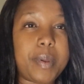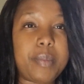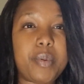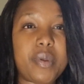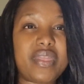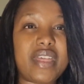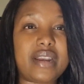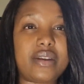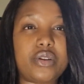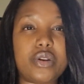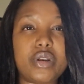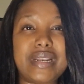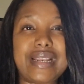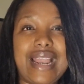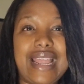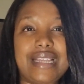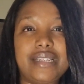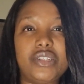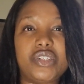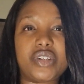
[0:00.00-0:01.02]
people that don't
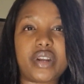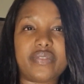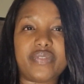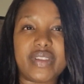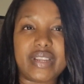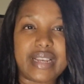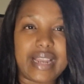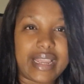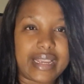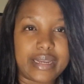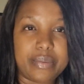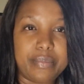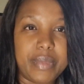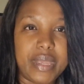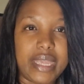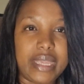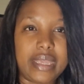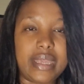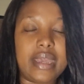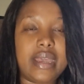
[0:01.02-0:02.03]
like driving like
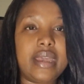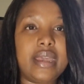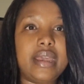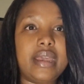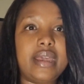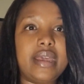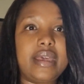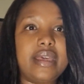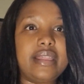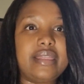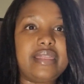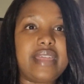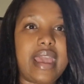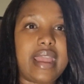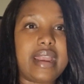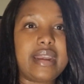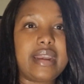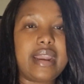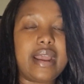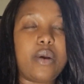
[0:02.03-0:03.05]
me,
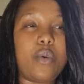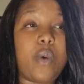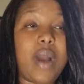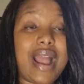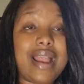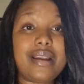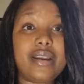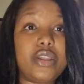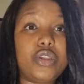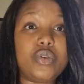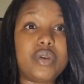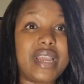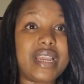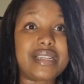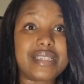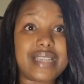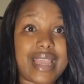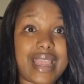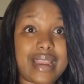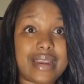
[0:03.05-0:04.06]
then one, you
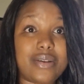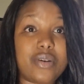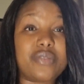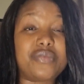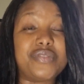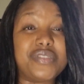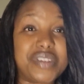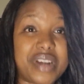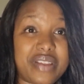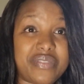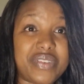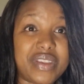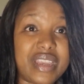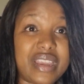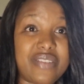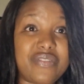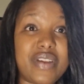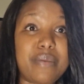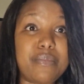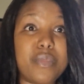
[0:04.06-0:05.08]
get tired of driving
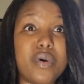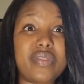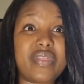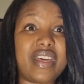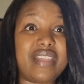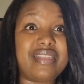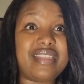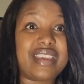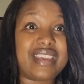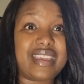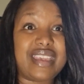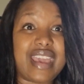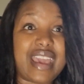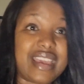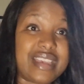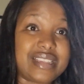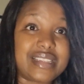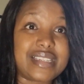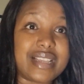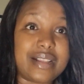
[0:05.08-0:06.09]
even more than the care
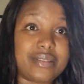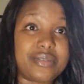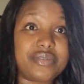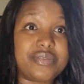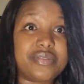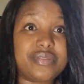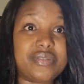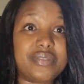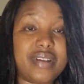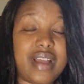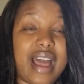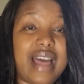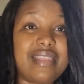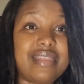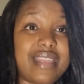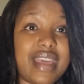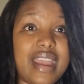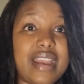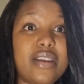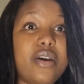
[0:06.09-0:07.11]
itself. And
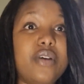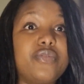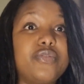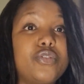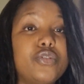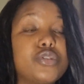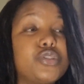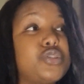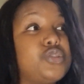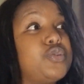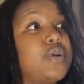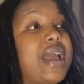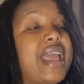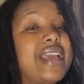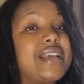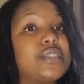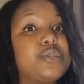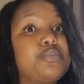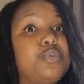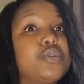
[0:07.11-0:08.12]
then, of course, you are
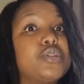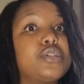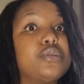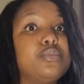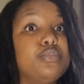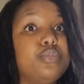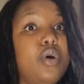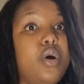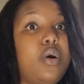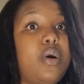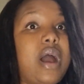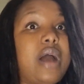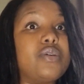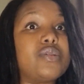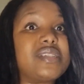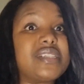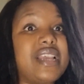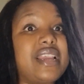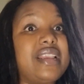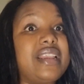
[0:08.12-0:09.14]
exposed more
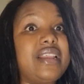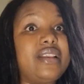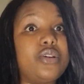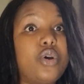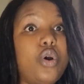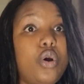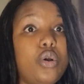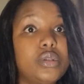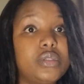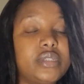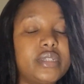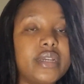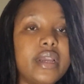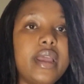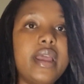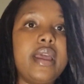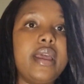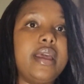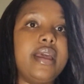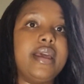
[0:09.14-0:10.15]
outside in cold.
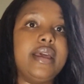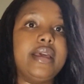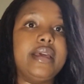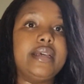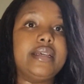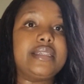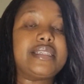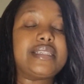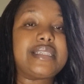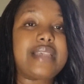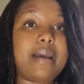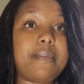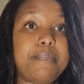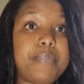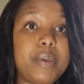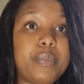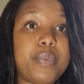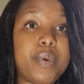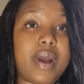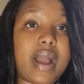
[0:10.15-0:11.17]
Some
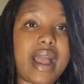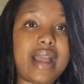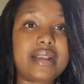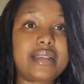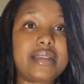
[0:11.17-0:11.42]
people